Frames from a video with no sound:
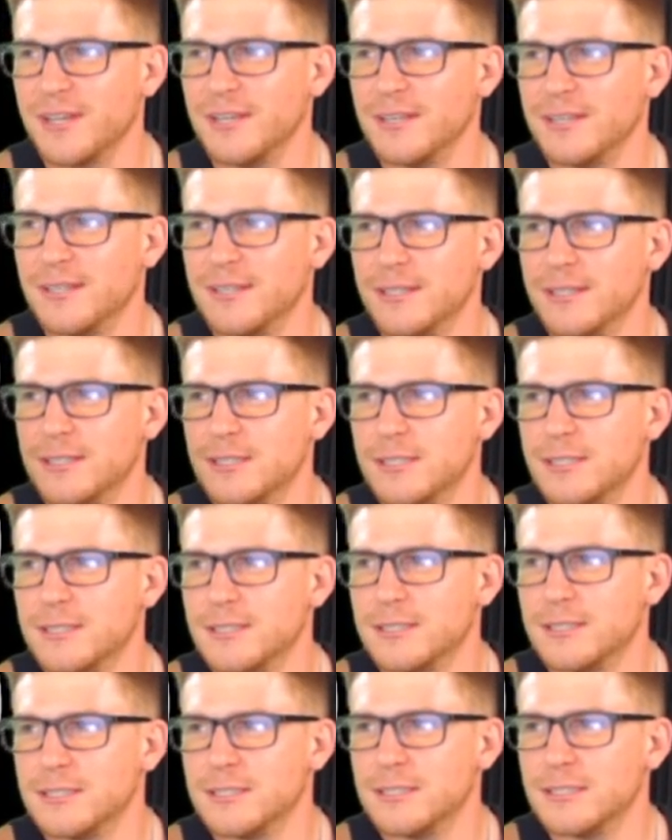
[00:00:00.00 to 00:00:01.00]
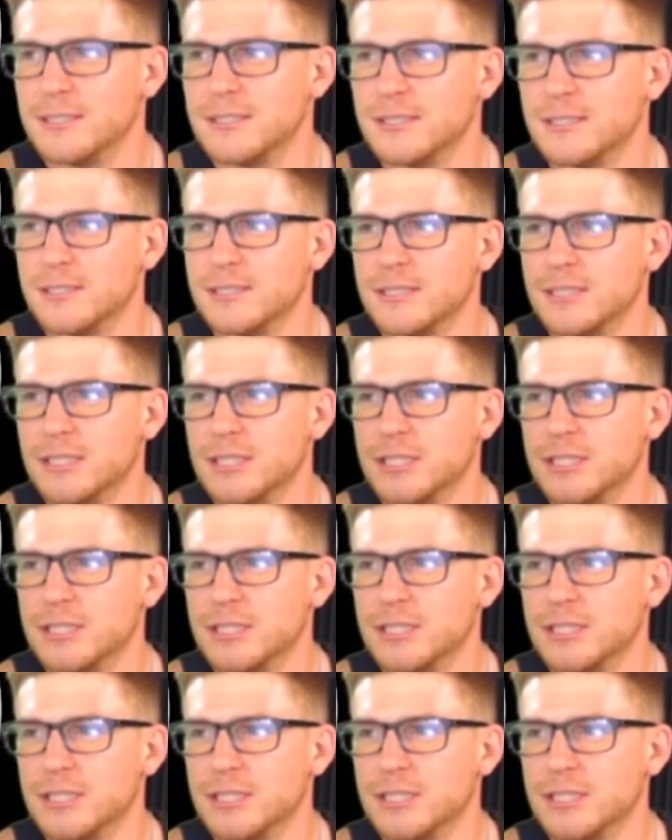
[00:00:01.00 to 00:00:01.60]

The, see, I could be the sun,